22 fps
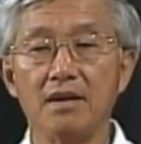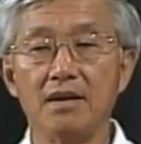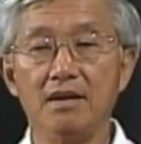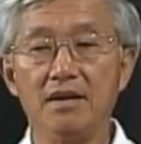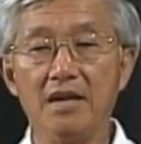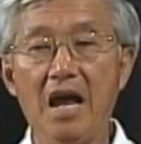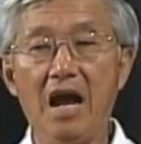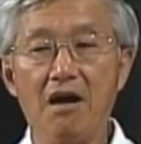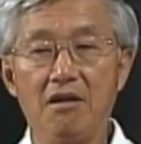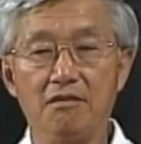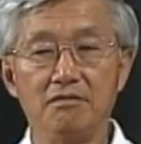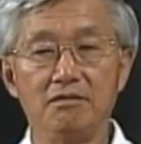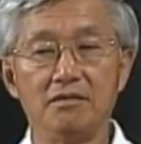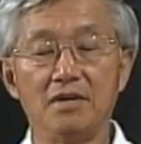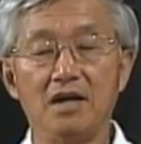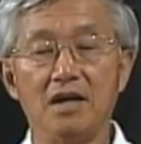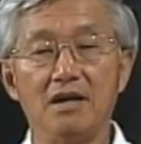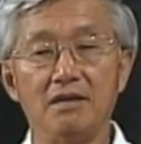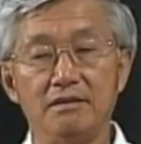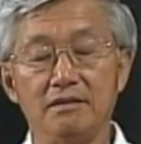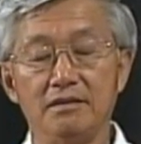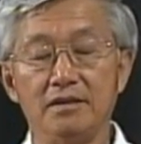Now,
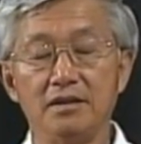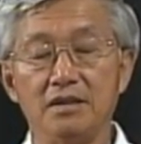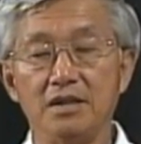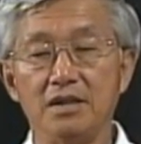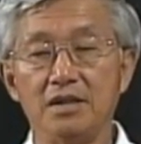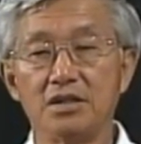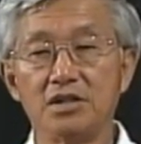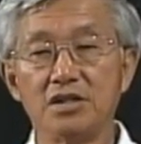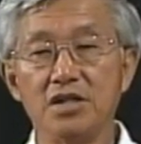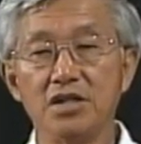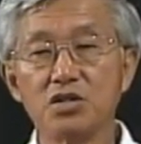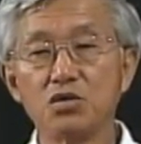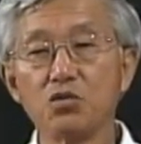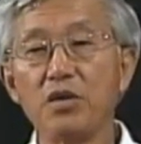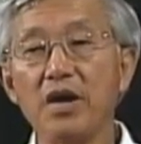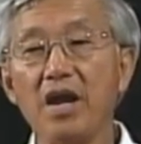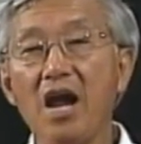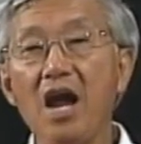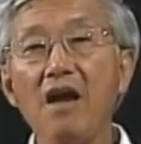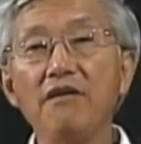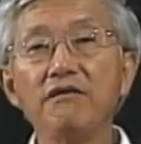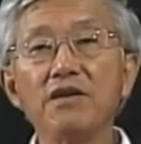since
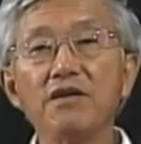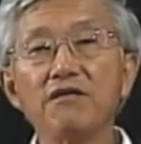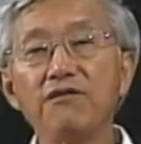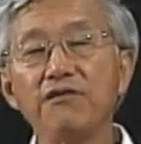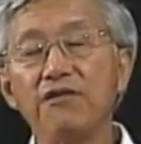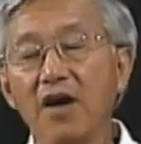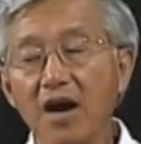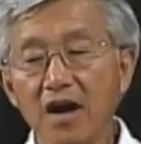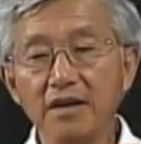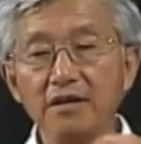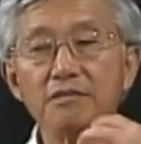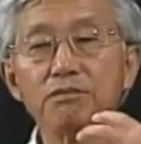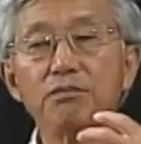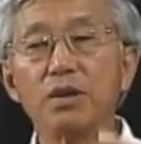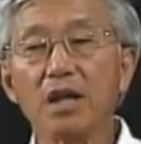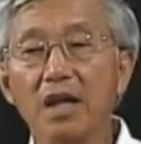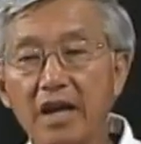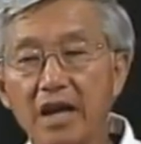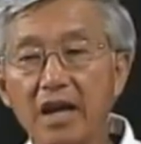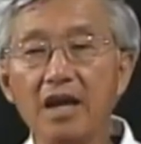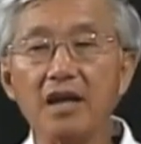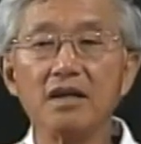we're having fun
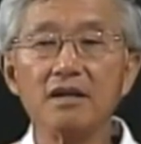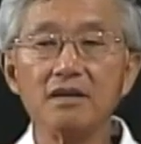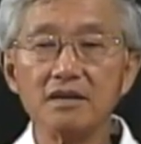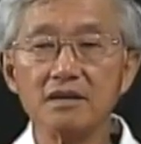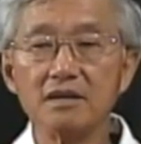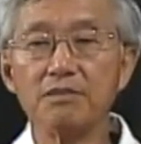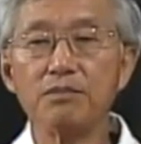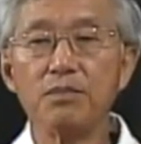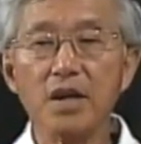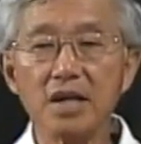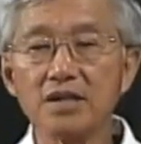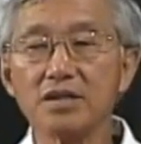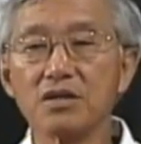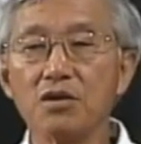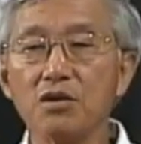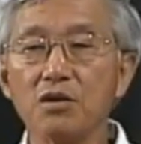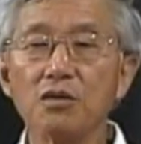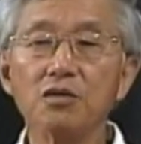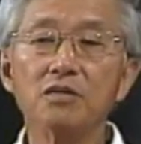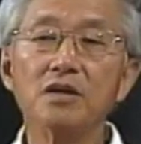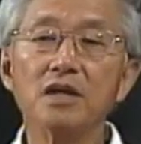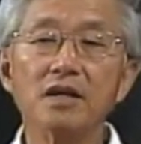playing the
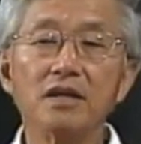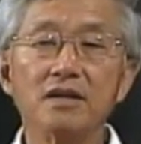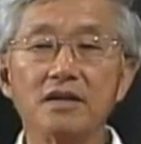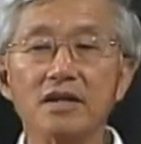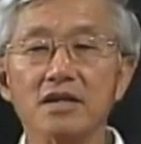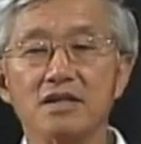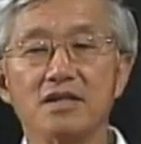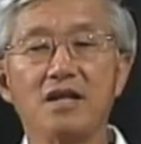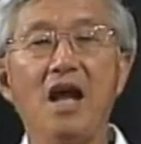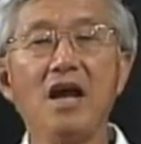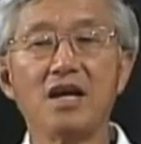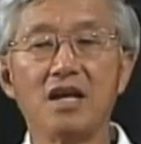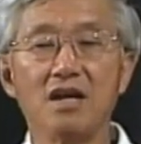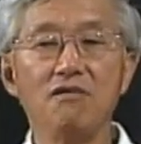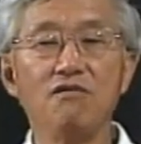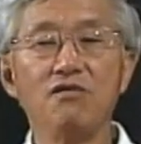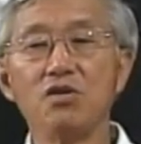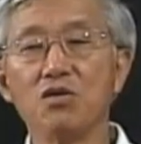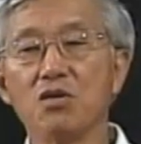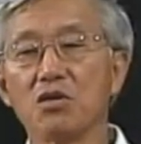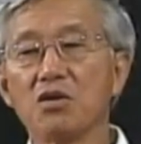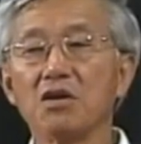puzzle, does that give
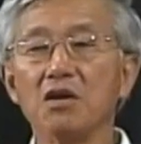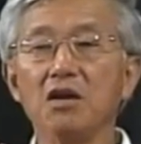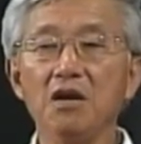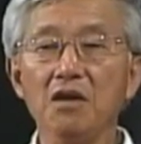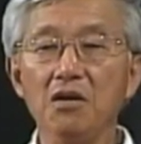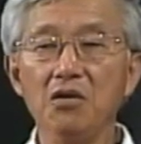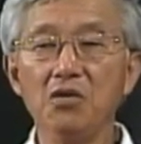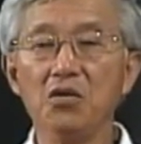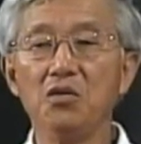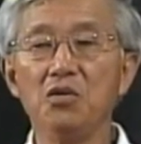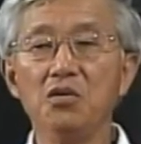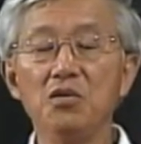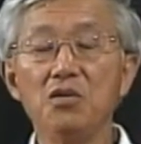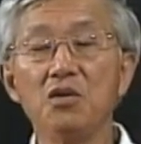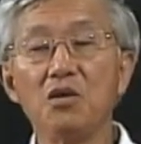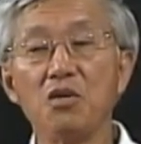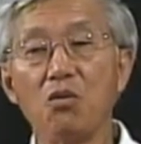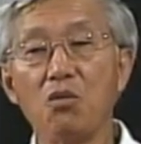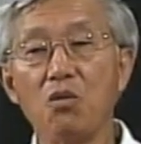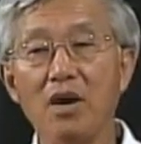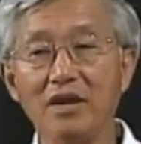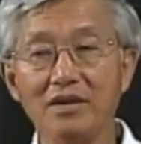you a clue
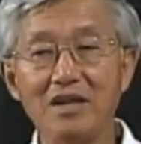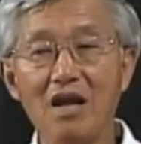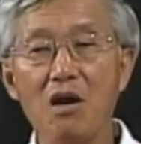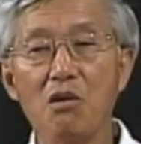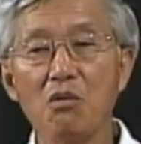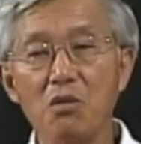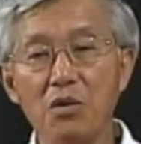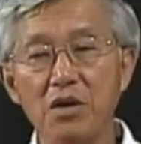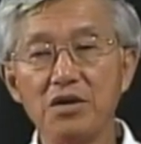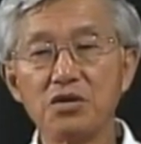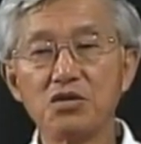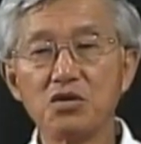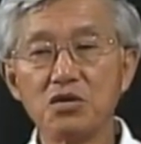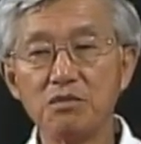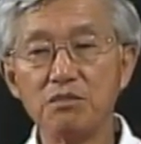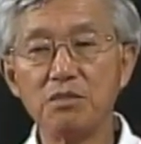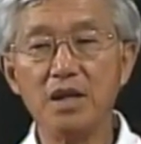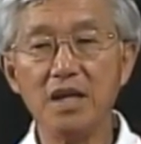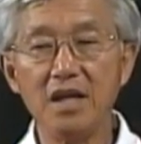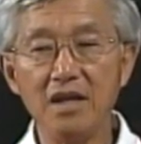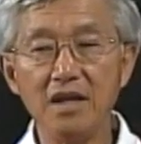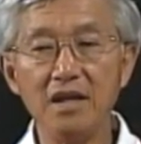what that word should
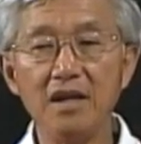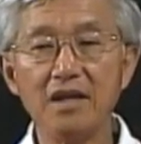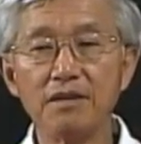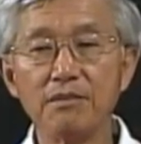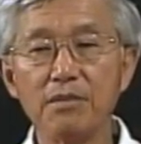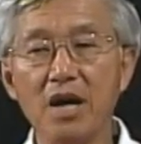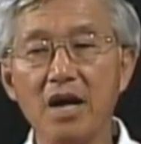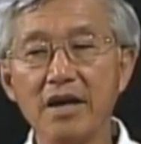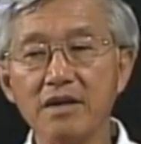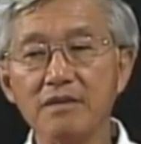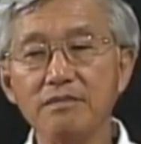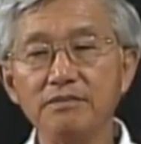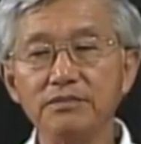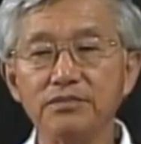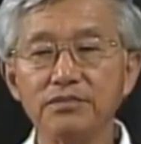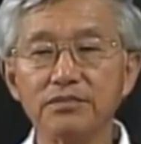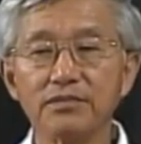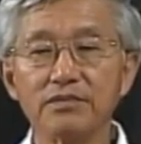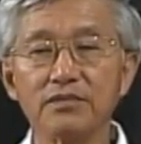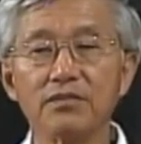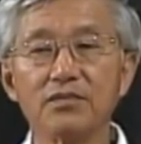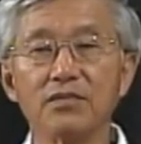be at the bottom?
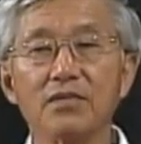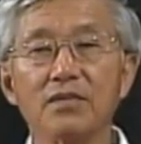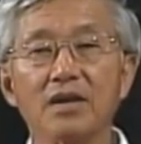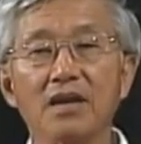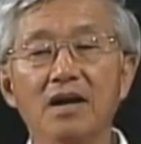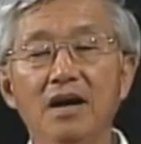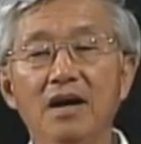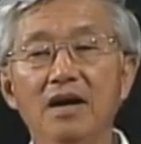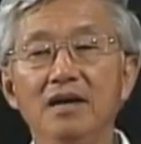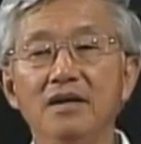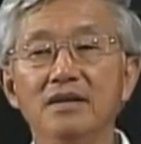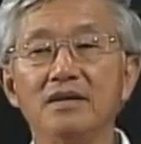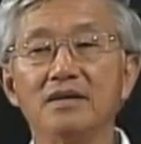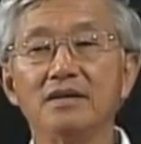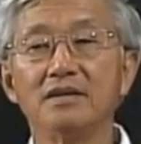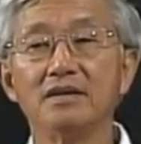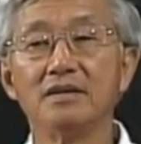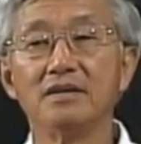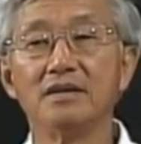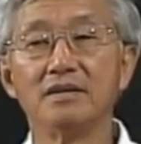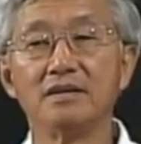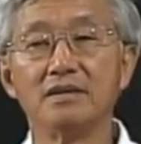Huh?
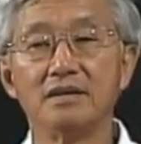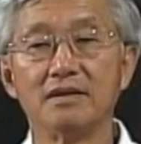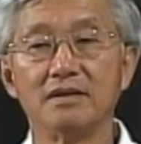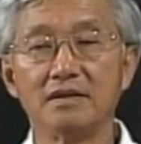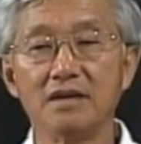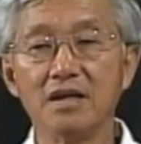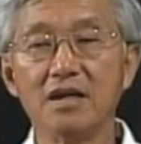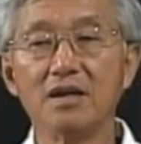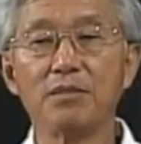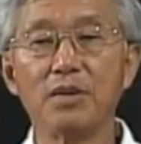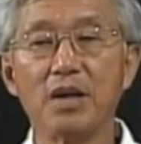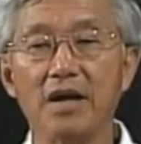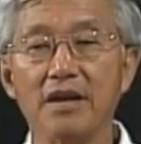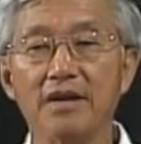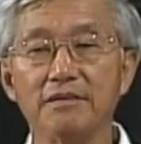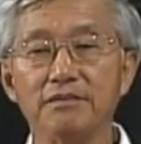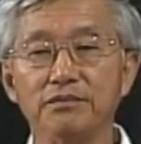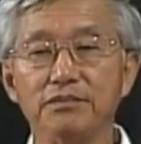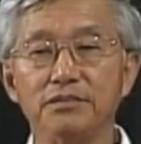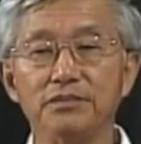Think about it.